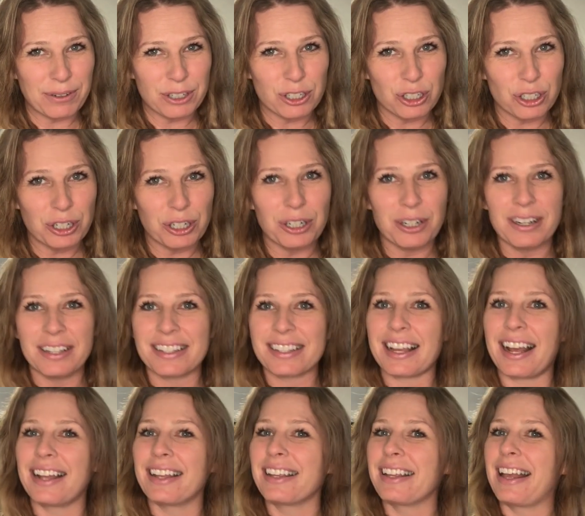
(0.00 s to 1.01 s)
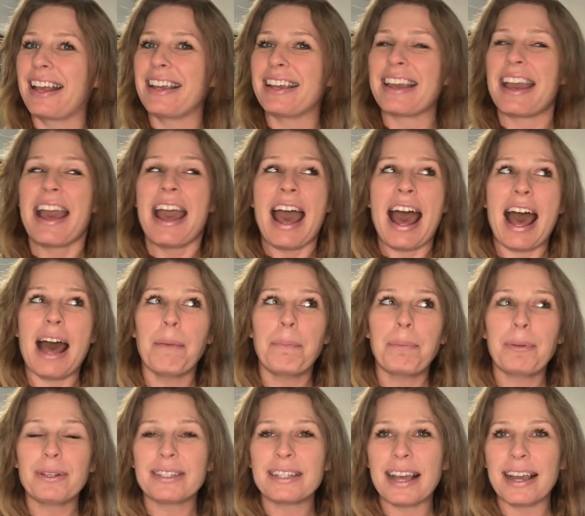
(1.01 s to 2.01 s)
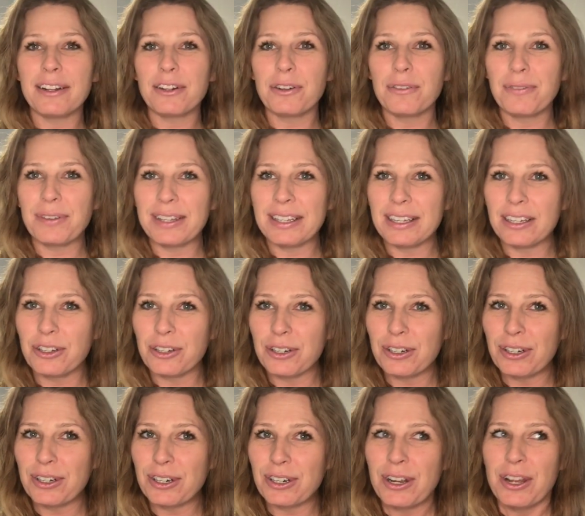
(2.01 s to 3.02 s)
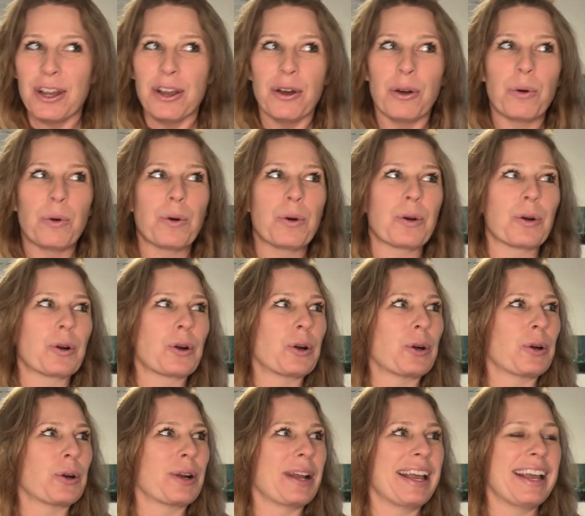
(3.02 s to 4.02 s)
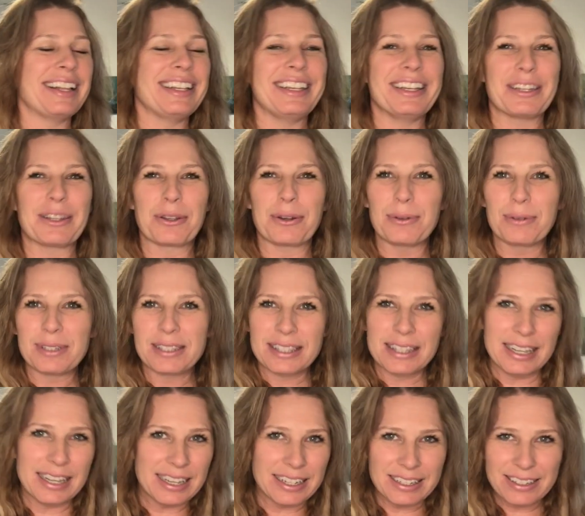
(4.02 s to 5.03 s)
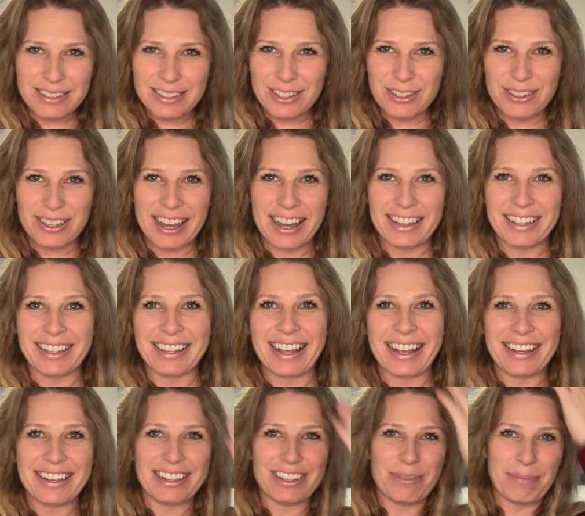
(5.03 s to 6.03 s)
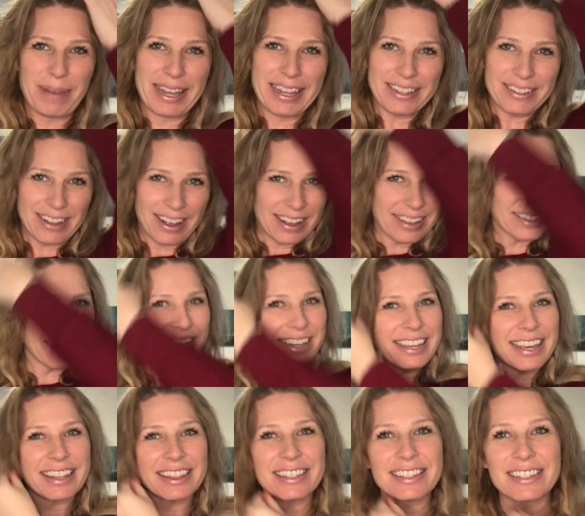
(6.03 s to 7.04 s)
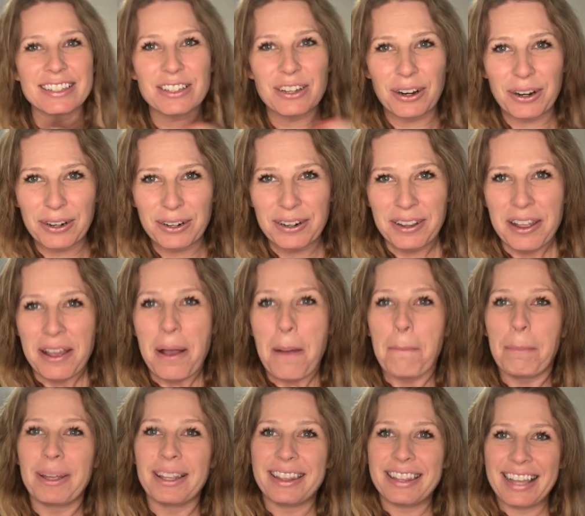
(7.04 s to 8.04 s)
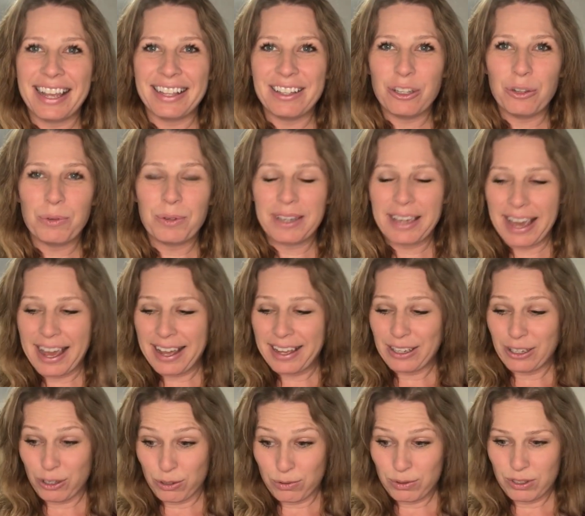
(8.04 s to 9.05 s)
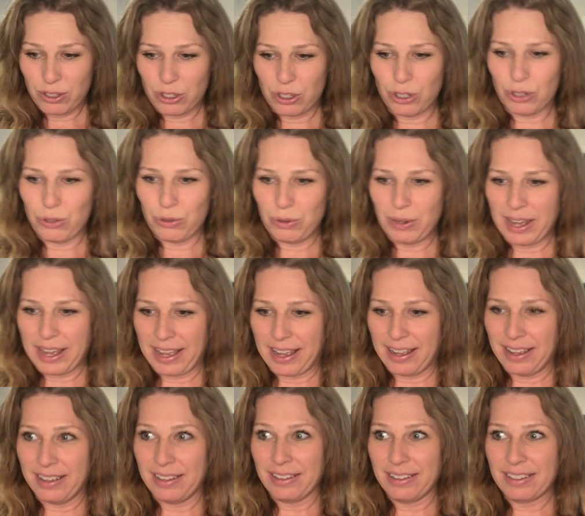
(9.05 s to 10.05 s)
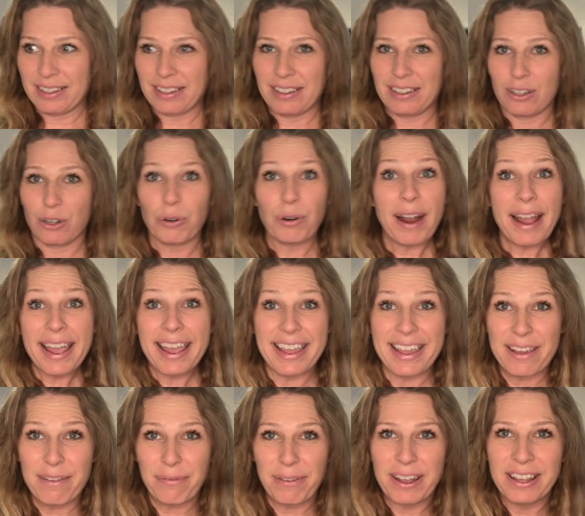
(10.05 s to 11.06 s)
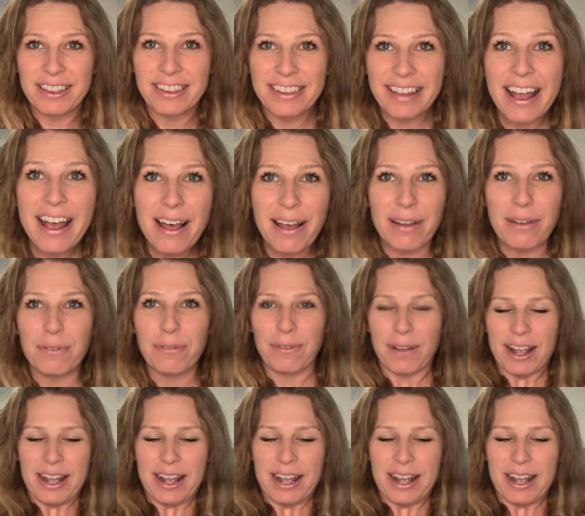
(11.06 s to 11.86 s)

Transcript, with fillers: for sure. It's kind of like apple cider vinegar or any of those things. You kind of like, you might not like at the start, but then you get used to and crave and love.